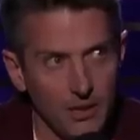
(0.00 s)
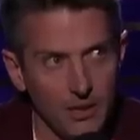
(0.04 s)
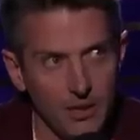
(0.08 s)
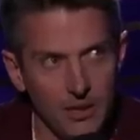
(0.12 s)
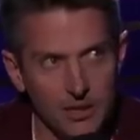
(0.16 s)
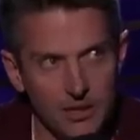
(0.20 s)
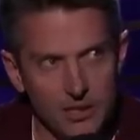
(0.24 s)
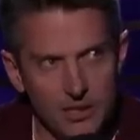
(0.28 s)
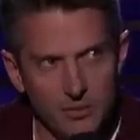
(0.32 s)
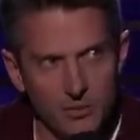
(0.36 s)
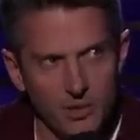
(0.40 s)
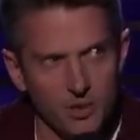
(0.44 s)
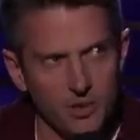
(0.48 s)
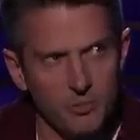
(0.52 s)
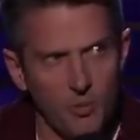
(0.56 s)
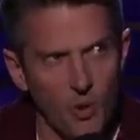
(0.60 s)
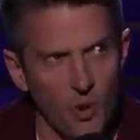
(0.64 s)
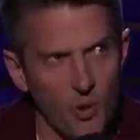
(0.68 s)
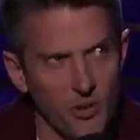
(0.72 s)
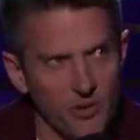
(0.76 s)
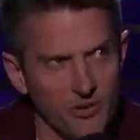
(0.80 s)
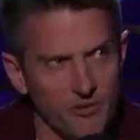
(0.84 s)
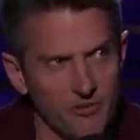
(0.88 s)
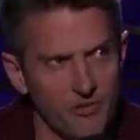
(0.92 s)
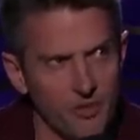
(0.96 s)
It's the most
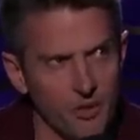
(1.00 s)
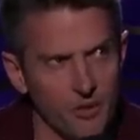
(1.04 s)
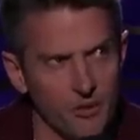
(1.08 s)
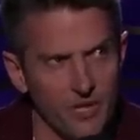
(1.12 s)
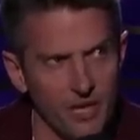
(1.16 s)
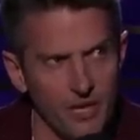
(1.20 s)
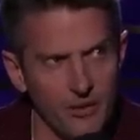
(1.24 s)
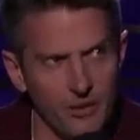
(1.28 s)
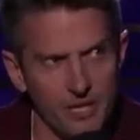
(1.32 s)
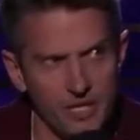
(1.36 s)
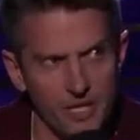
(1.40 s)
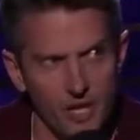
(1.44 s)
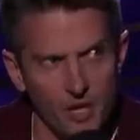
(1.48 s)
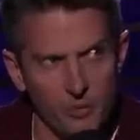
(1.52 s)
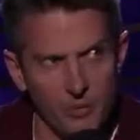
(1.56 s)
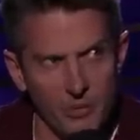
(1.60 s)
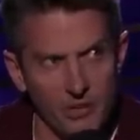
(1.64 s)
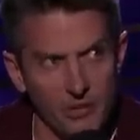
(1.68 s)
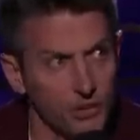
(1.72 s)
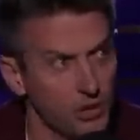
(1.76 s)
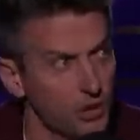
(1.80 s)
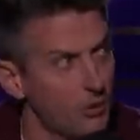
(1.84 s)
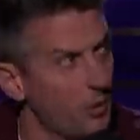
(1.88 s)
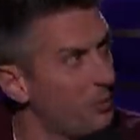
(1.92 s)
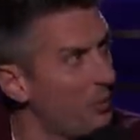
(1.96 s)
boring food there is,
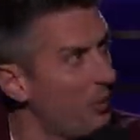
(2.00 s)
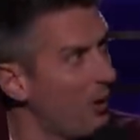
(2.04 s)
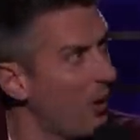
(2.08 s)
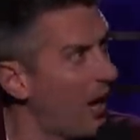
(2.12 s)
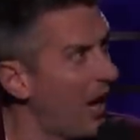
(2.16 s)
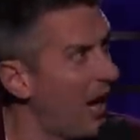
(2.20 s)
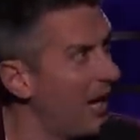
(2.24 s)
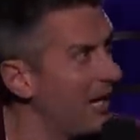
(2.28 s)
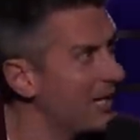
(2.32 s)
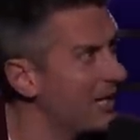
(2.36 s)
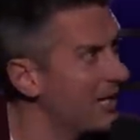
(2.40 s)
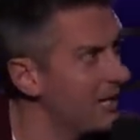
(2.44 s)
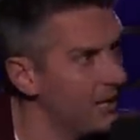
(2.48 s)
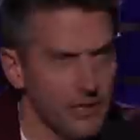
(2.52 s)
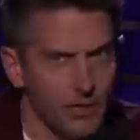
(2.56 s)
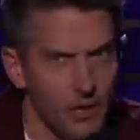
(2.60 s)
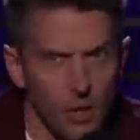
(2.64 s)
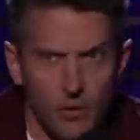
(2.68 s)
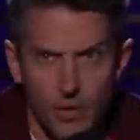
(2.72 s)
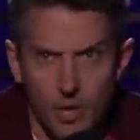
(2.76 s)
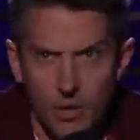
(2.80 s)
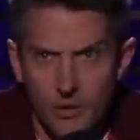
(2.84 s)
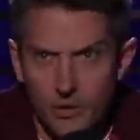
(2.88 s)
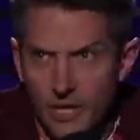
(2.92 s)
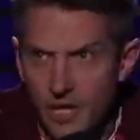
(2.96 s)
oatmeal. Shall we put honey in it?
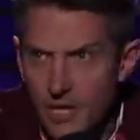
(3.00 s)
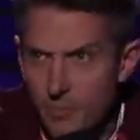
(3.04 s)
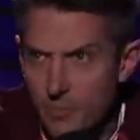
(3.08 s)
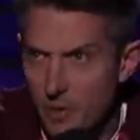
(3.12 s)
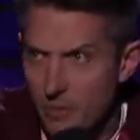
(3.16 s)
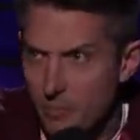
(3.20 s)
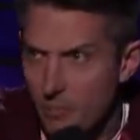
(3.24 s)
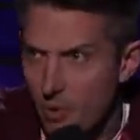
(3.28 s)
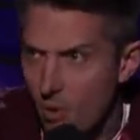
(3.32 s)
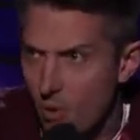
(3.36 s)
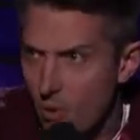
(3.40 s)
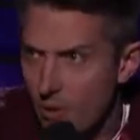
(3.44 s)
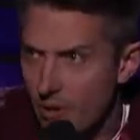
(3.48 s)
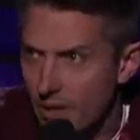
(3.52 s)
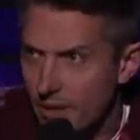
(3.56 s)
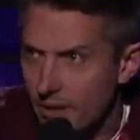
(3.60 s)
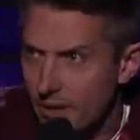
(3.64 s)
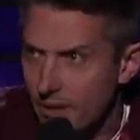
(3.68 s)
No, no, keep it boring.